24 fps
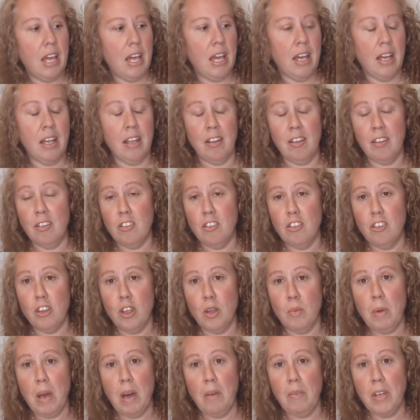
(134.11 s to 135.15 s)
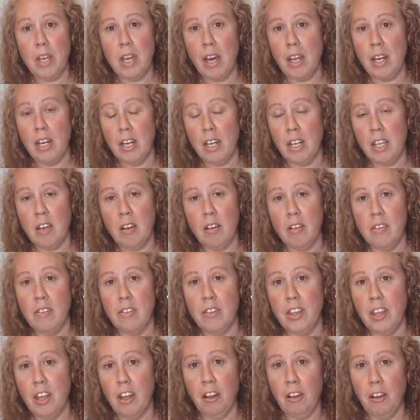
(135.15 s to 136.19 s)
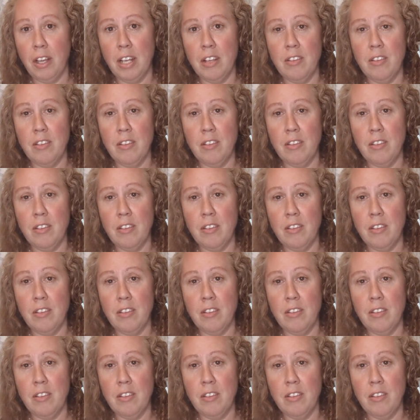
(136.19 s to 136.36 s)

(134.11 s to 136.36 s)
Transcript: and she probably got it at a yard sale